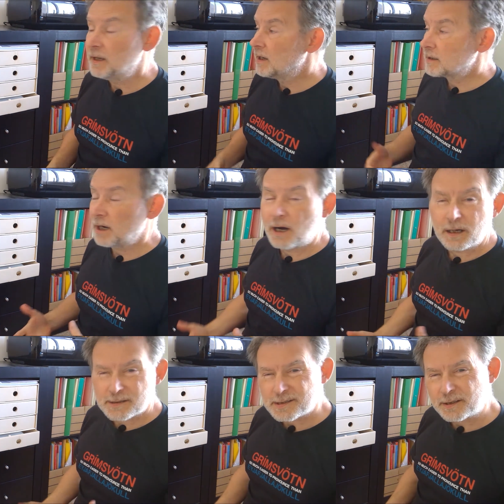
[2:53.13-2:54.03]

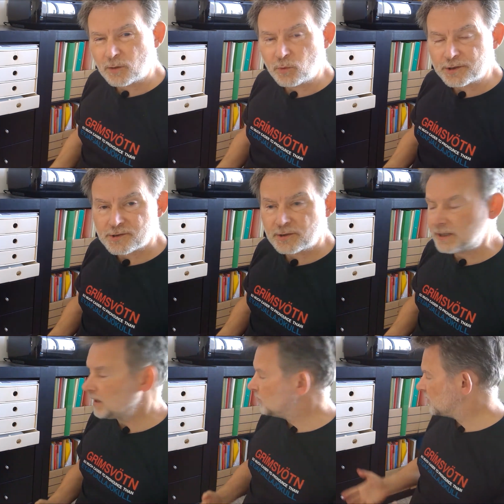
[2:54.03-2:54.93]
cards that I want to
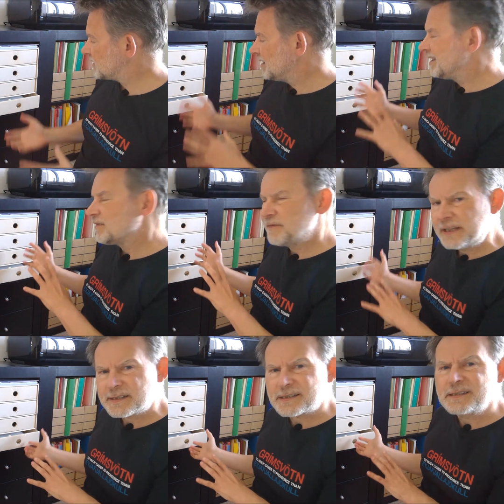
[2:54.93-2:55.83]
keep, but
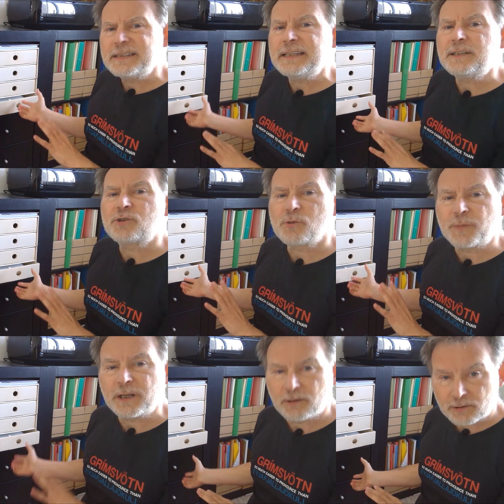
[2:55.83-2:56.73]
things need to
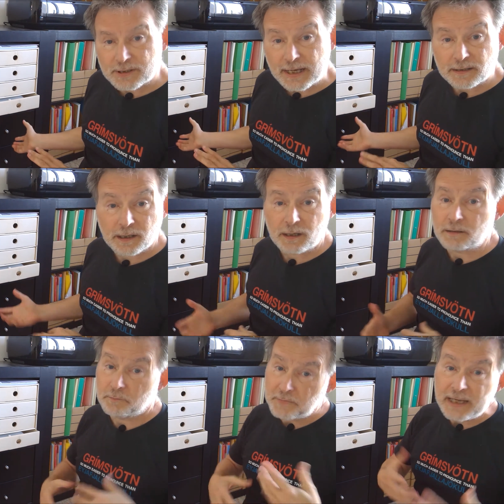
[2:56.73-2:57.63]
be looked at and
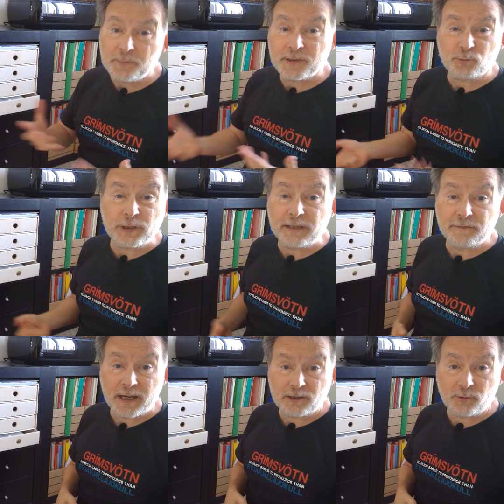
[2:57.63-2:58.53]
maybe
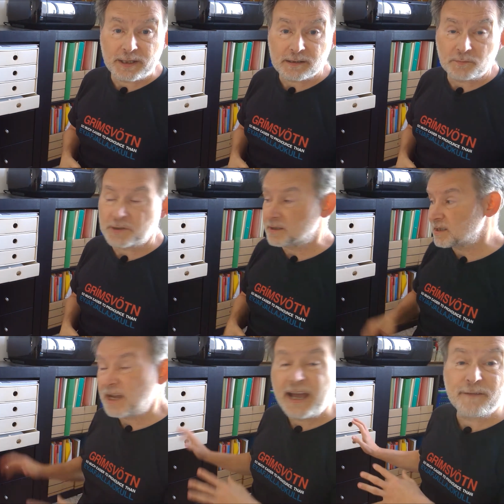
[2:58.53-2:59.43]
re-evaluated because
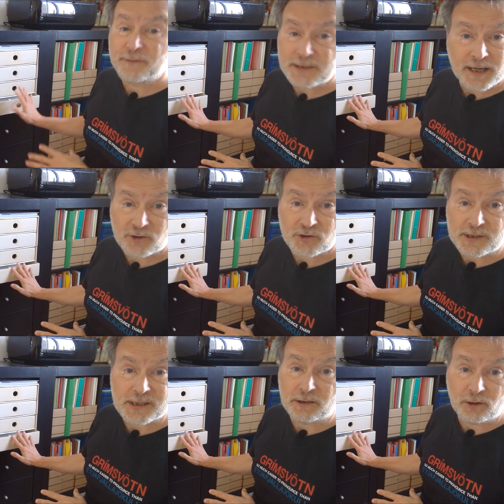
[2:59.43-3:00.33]
I haven't touched
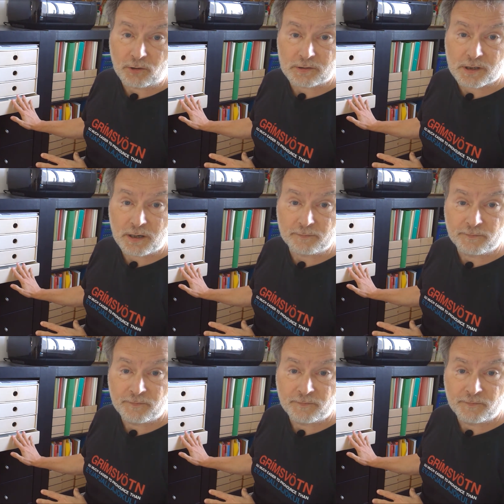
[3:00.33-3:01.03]
this in a long time.